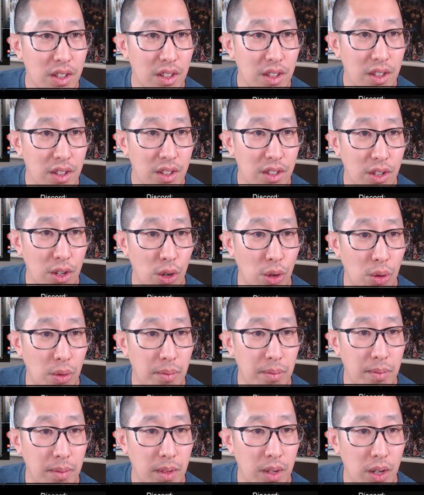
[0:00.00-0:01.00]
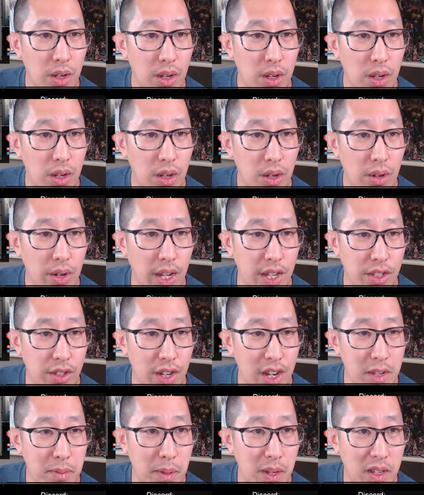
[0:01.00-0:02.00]
So, okay, so
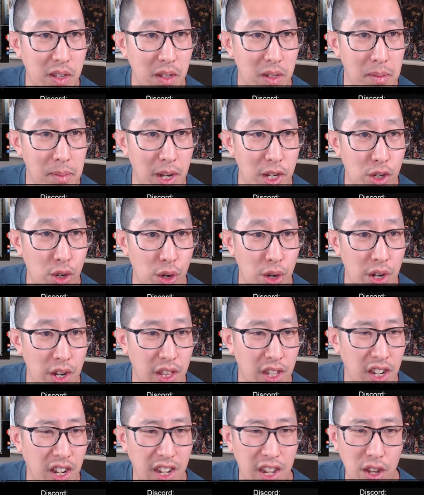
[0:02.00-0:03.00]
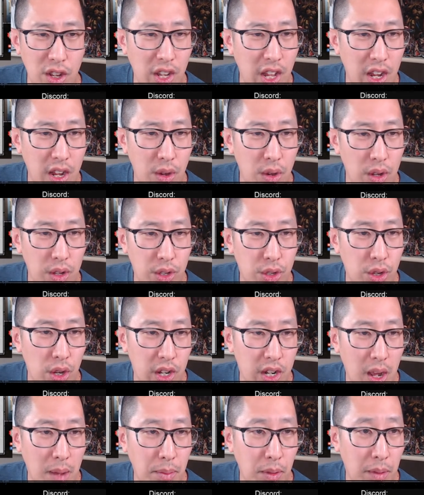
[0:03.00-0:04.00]
that's basically my turn. I think I killed like
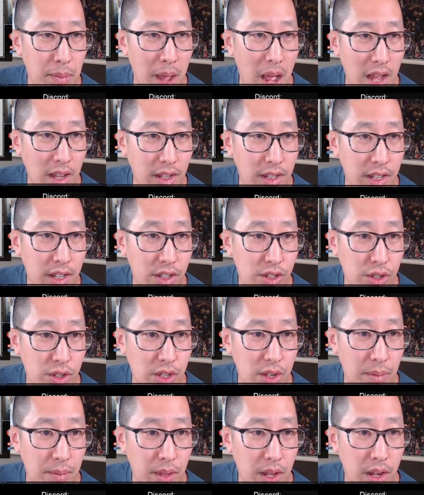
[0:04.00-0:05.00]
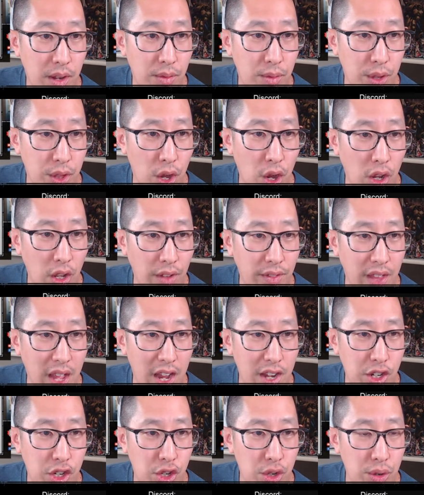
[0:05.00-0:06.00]
a couple of Paladins or something with all of
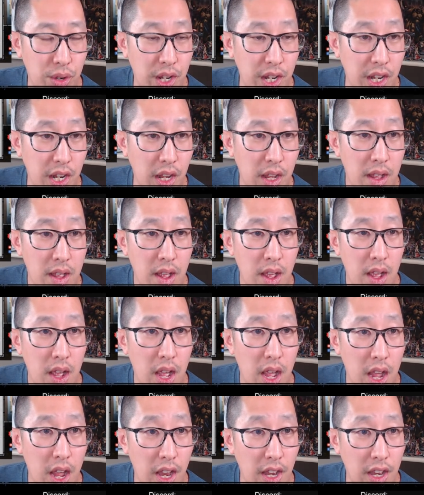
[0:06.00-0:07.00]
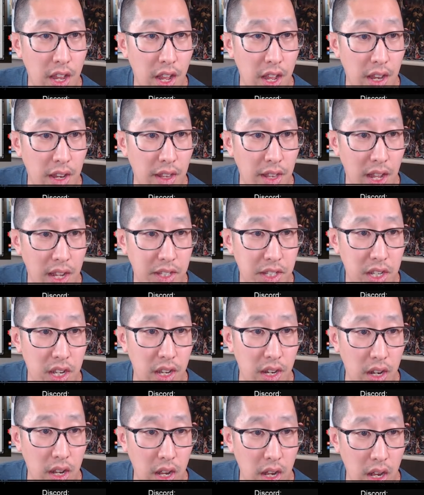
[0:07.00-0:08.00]
that shooting, and then that's
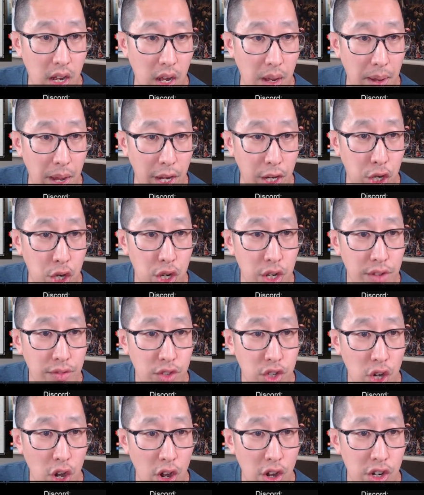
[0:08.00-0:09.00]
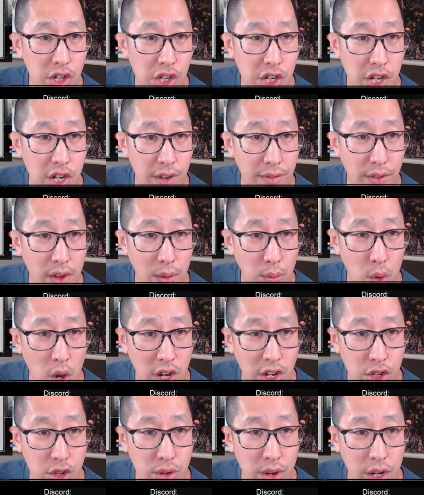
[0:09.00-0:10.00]
it. I could have charged if I
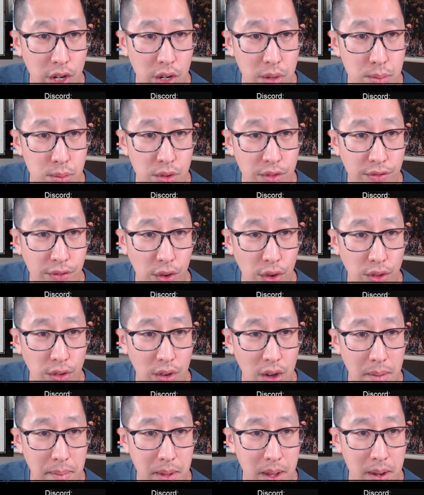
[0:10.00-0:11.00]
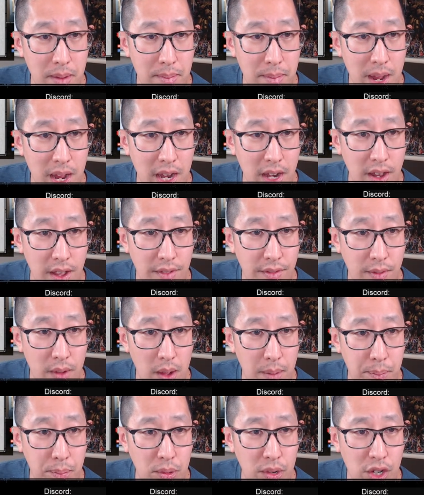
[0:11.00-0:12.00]
wanted to. I could have moved further up and made
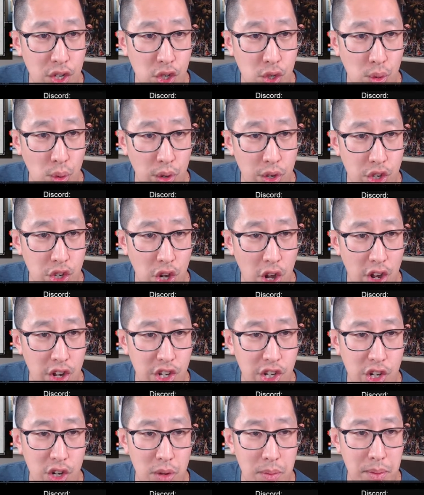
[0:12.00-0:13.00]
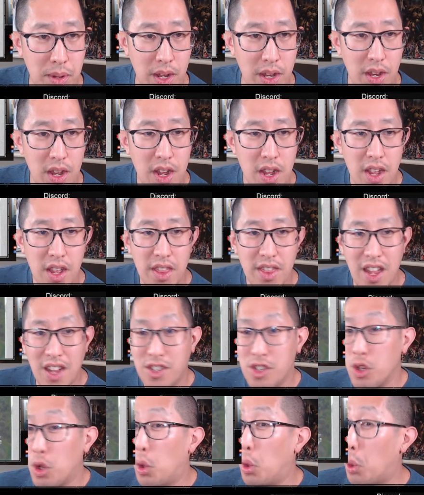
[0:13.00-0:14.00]
a pretty short charge here, but
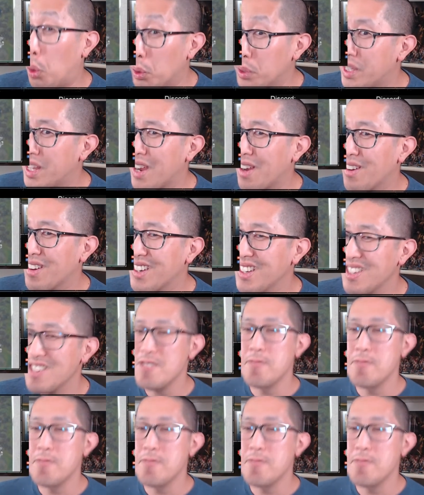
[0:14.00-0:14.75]
that's old Darren.